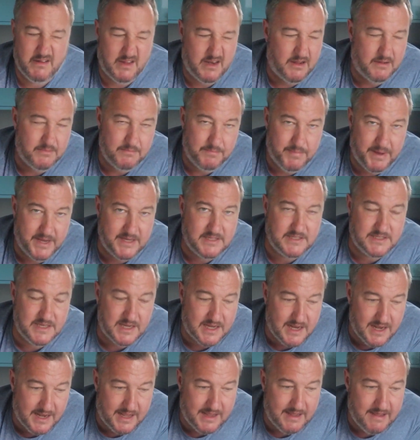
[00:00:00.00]
You know,
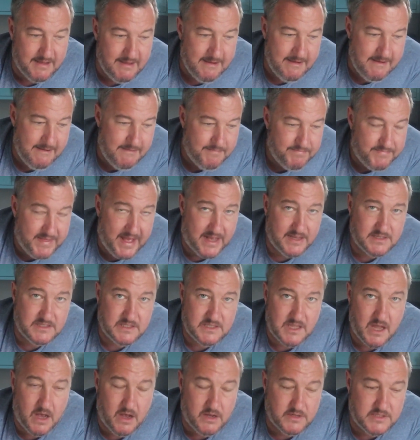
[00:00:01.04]
basically that
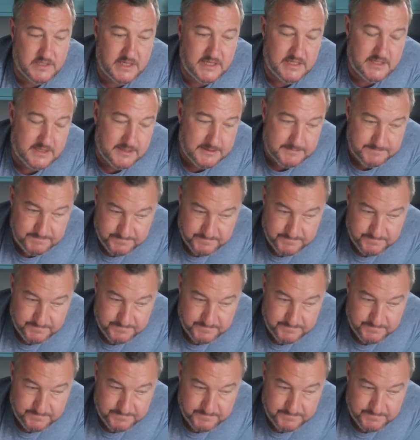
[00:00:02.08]
started